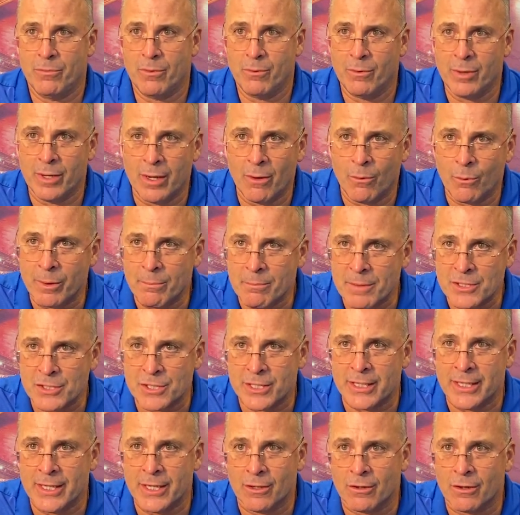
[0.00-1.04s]
You know, we missed it
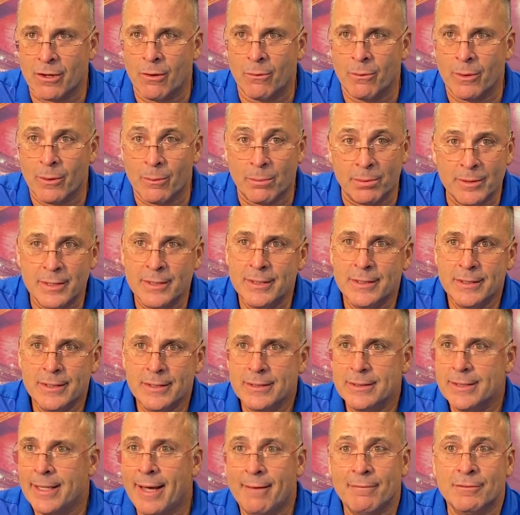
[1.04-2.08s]
a year ago. We were
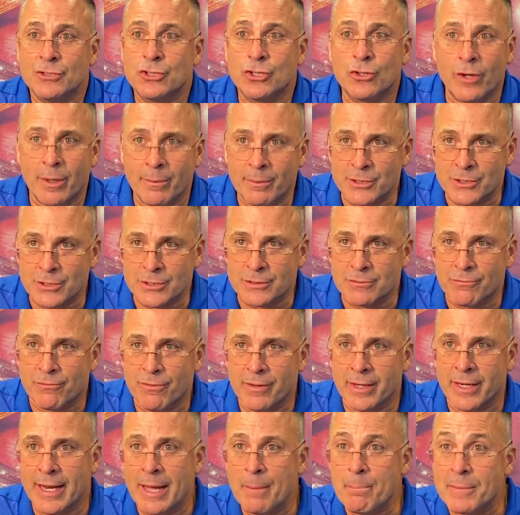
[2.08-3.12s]
having scrimmages
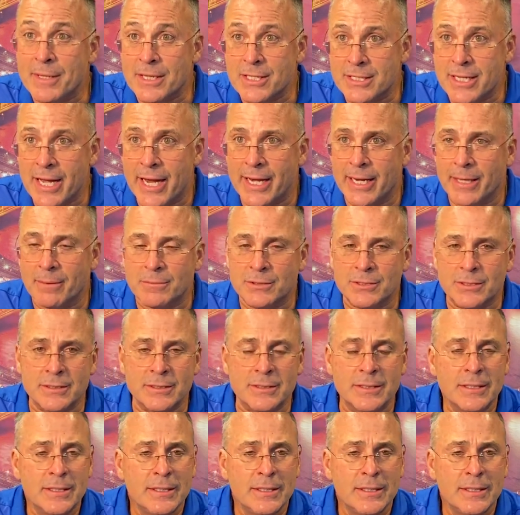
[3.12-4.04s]
in, in empty stadiums and.